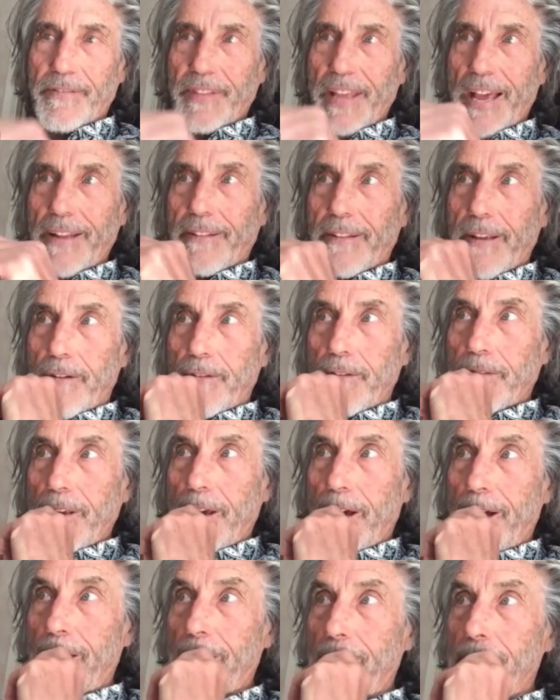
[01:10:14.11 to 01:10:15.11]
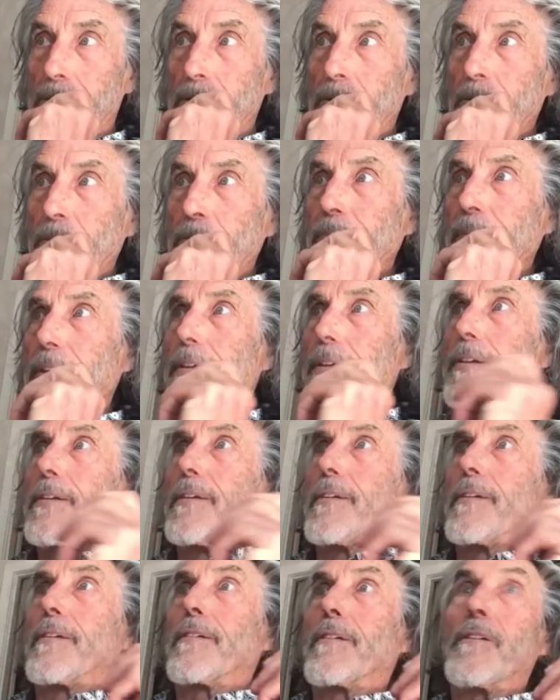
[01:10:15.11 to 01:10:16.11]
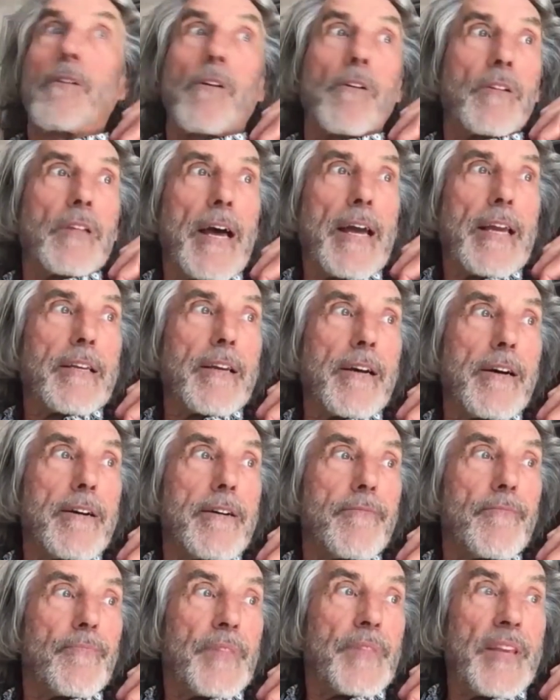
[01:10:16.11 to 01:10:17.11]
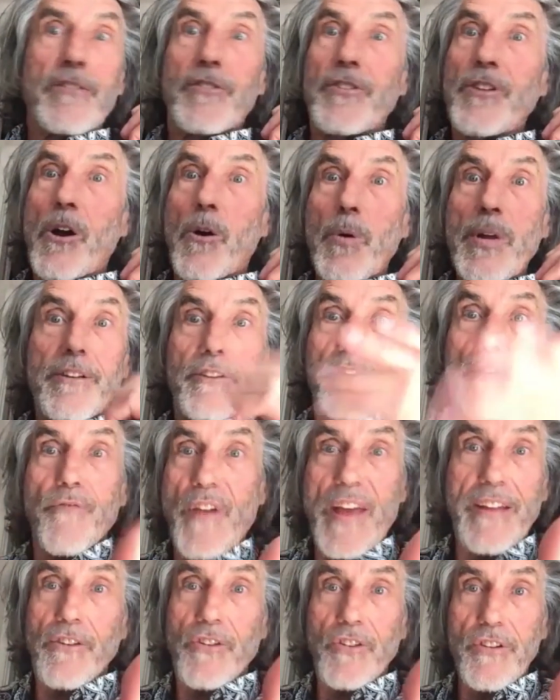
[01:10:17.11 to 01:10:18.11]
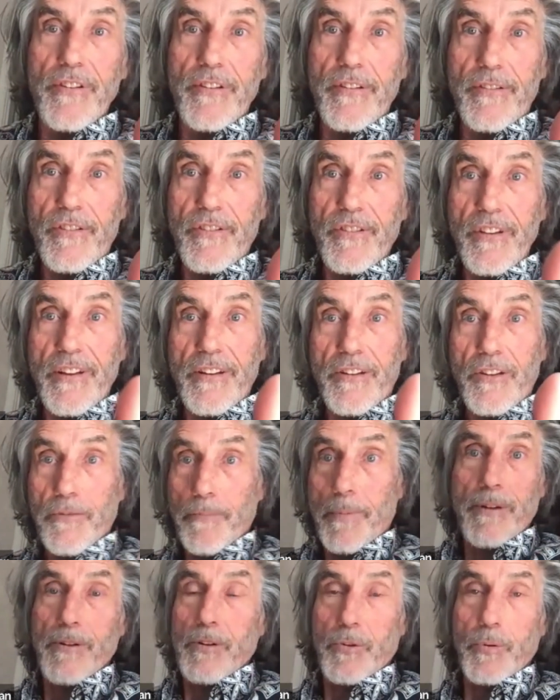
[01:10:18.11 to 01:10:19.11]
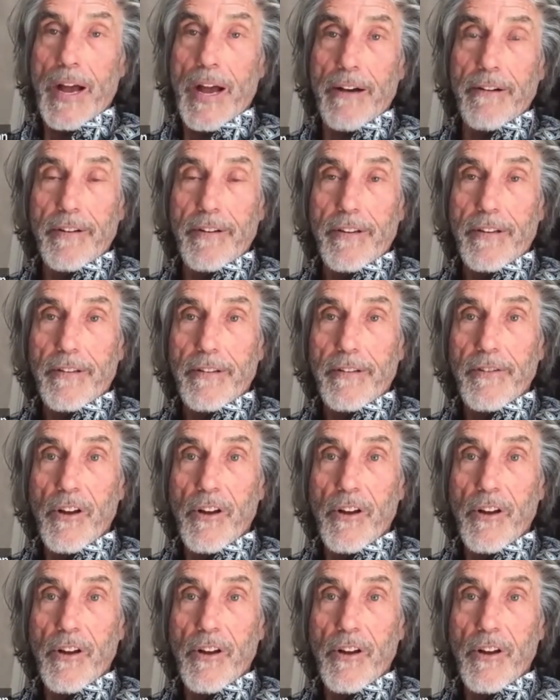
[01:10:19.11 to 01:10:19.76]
that there's like there's no interventions in spirituality.